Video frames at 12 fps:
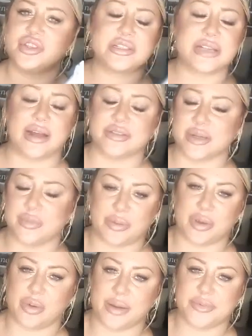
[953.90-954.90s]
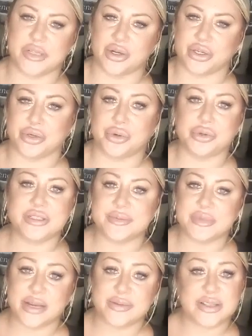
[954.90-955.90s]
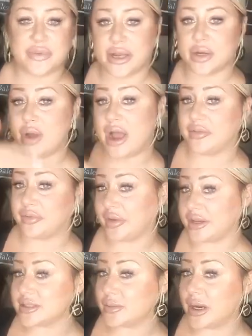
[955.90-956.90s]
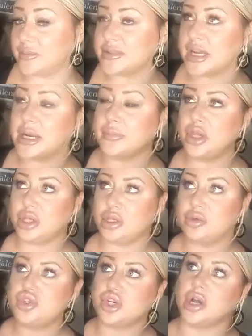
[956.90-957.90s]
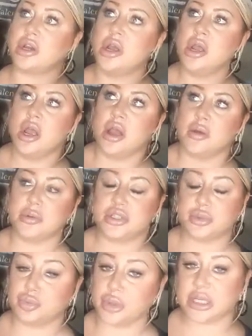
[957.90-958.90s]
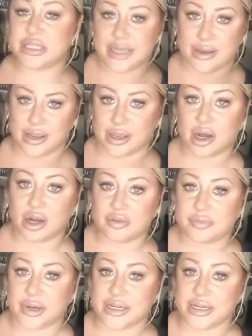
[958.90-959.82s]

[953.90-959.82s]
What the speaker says: just have some baby wipes on you. Sometimes if I don't have face wipes, and I'm huge on really taking care of